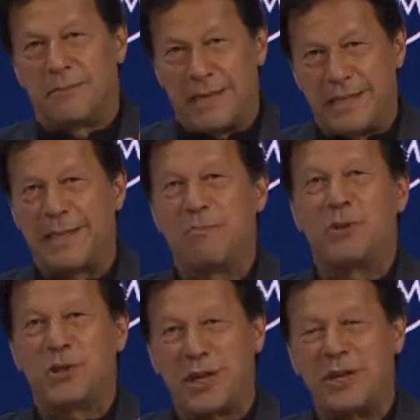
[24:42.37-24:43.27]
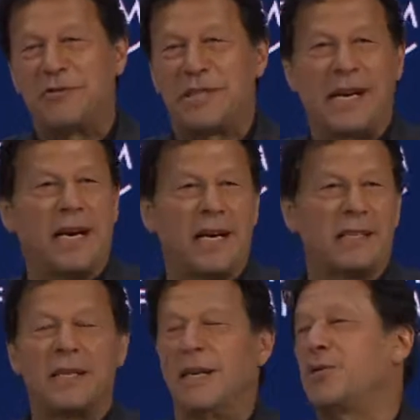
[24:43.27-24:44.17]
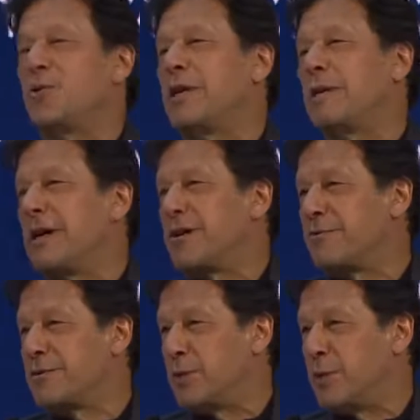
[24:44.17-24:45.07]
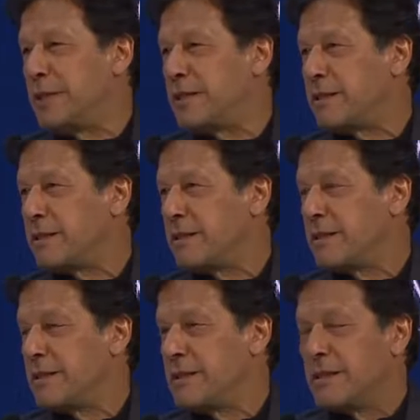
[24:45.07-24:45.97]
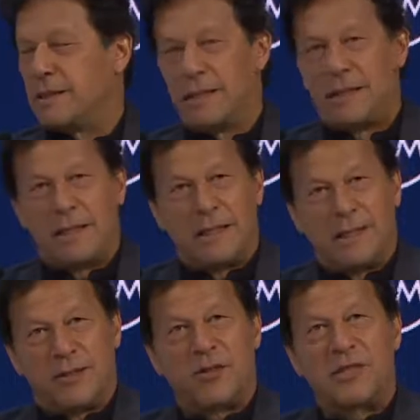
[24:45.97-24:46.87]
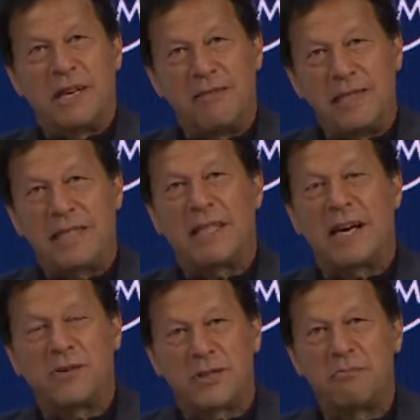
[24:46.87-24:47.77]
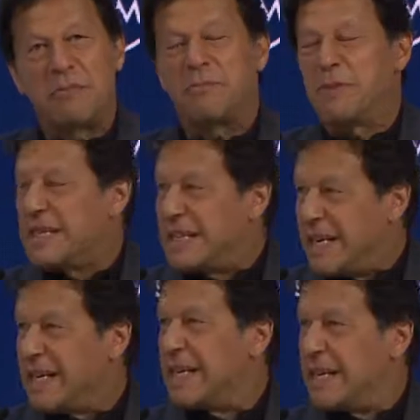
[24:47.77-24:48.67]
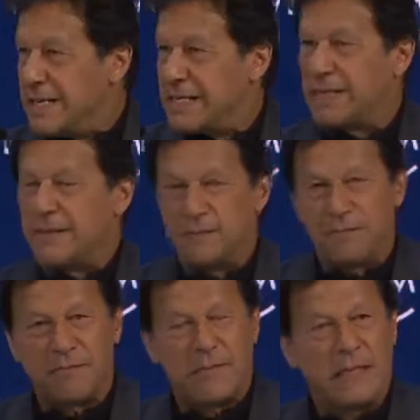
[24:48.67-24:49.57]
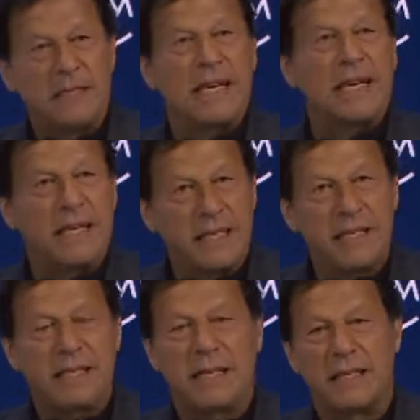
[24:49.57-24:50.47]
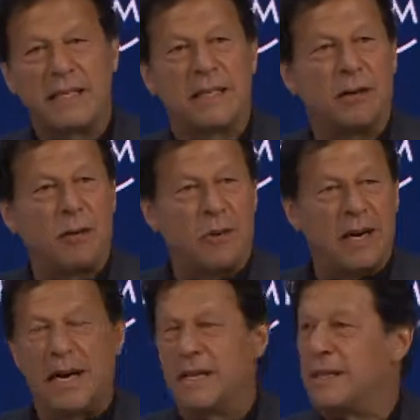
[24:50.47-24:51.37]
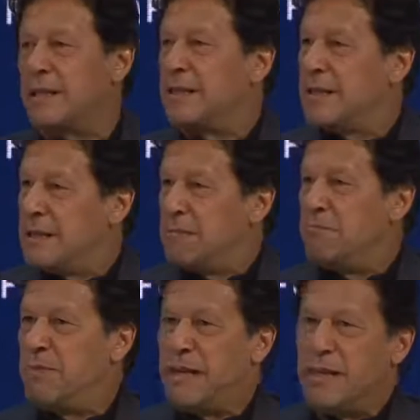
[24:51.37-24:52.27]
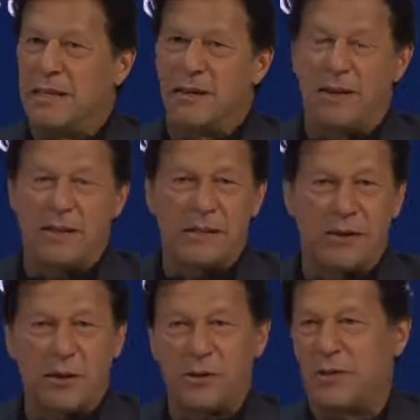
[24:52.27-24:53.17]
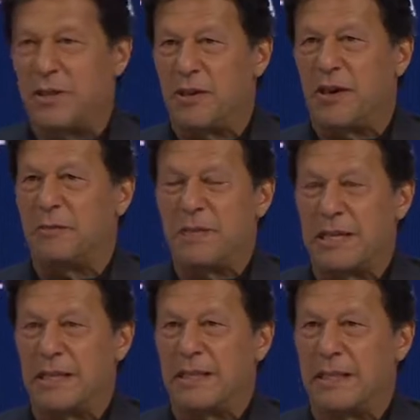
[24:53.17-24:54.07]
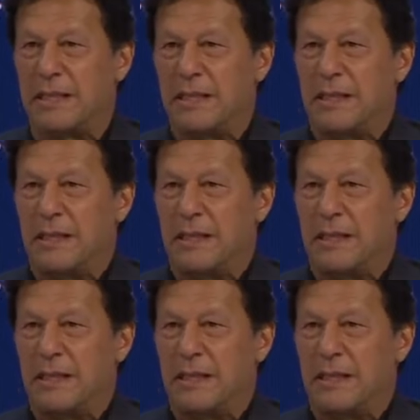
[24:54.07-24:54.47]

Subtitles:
President Musharraf telling us, it's only a matter of a few weeks. So 70,000 people dead later, 10 years later, over $100 billion lost to the economy later,